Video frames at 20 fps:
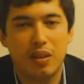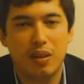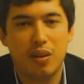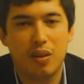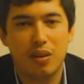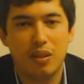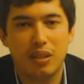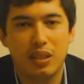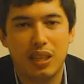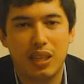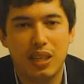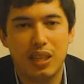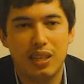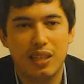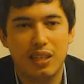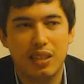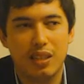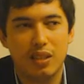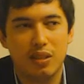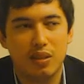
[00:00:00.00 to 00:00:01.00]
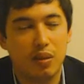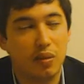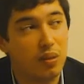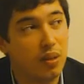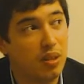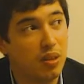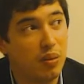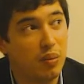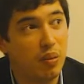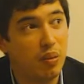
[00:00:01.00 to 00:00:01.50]
contenders off
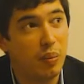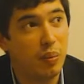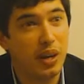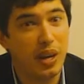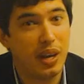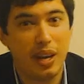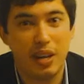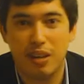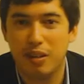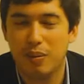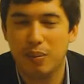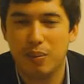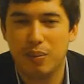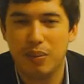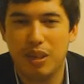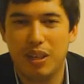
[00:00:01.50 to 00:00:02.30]
the top of my head,